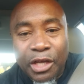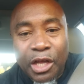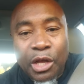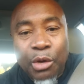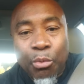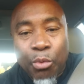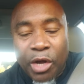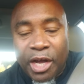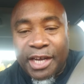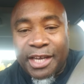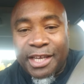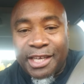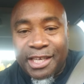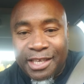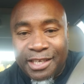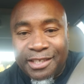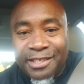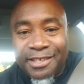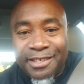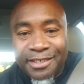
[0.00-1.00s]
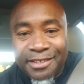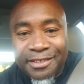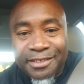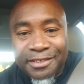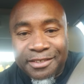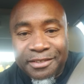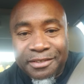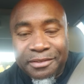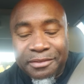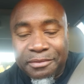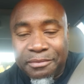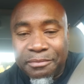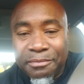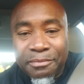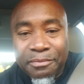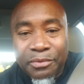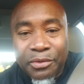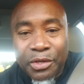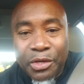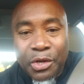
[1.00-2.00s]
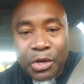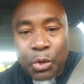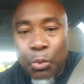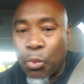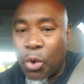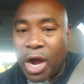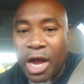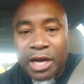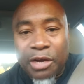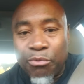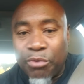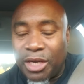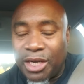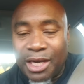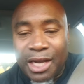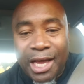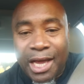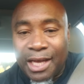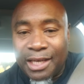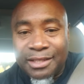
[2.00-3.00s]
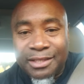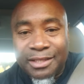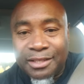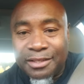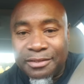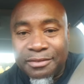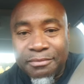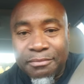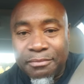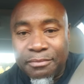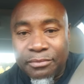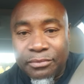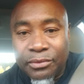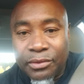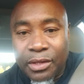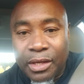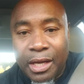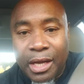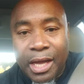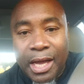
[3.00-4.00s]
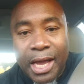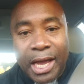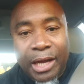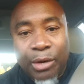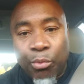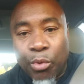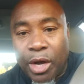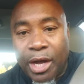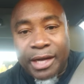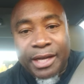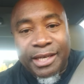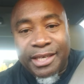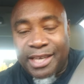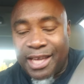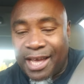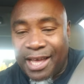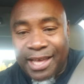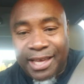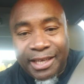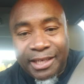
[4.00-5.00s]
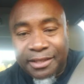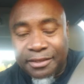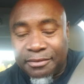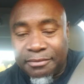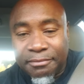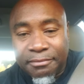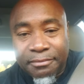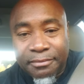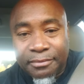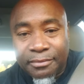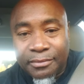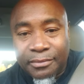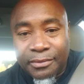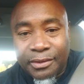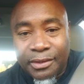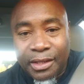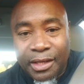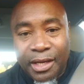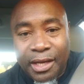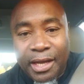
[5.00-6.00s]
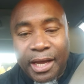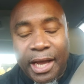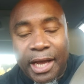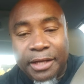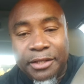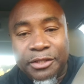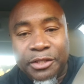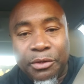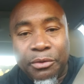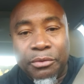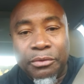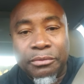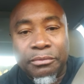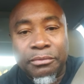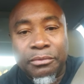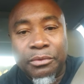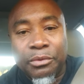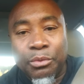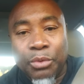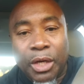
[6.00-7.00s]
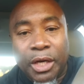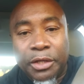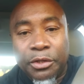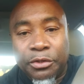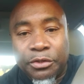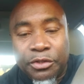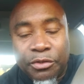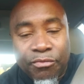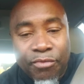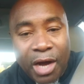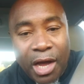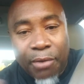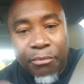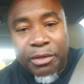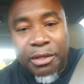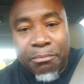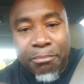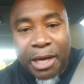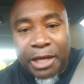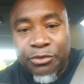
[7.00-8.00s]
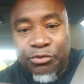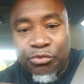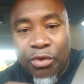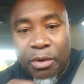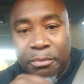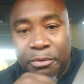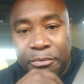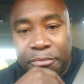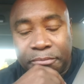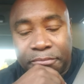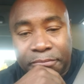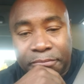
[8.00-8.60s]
where I can eat, where I can relax, and where I can dine. And so while you're surrounded by trouble,